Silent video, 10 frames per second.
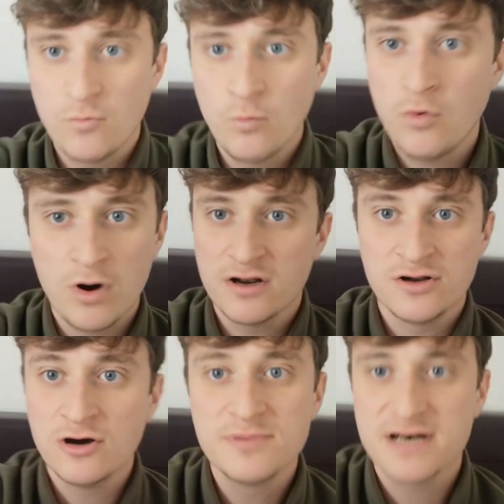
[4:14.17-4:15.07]
what
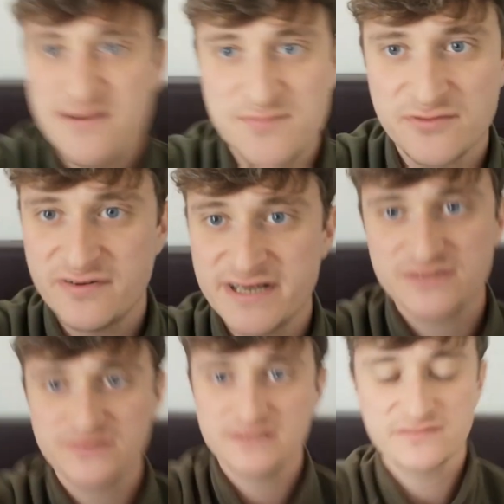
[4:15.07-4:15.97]
an unbelievable
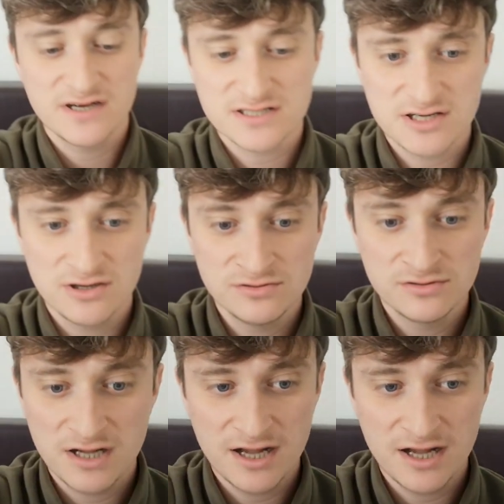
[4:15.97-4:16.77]
finish for his first goal.